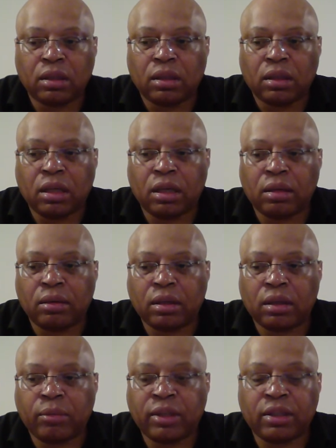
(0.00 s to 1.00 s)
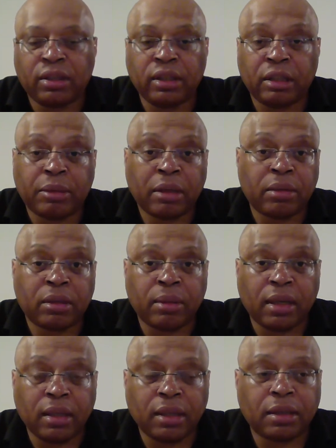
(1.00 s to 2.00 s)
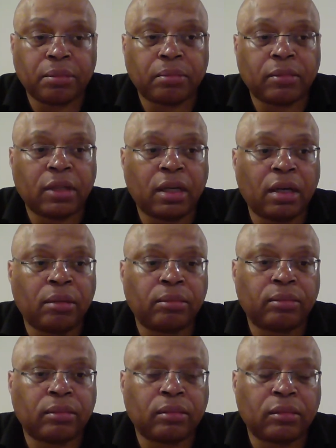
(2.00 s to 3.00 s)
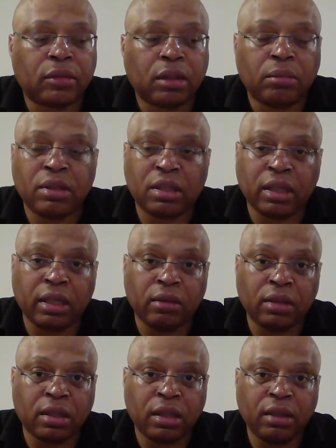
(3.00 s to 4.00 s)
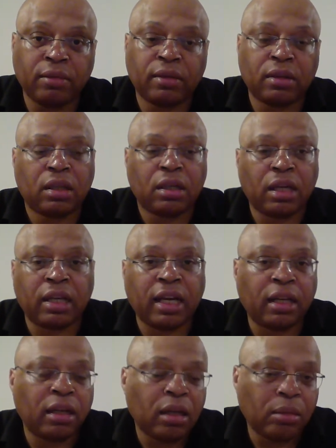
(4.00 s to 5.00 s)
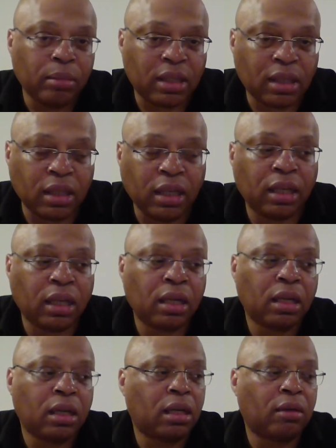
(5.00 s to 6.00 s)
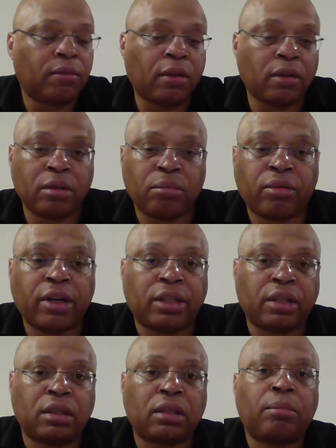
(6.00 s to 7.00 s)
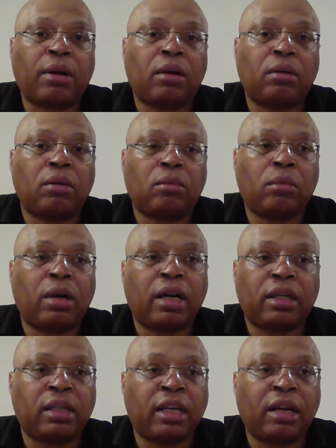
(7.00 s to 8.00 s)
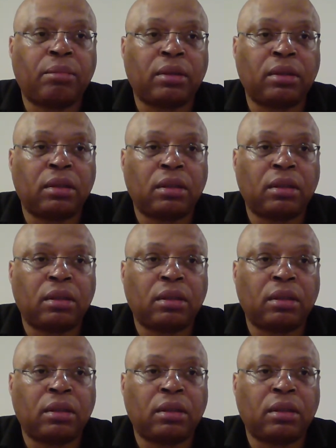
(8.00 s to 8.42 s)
I went to newspapers about this. Mr. Gildersleeve, again, misleading, false impressions about what actually happened.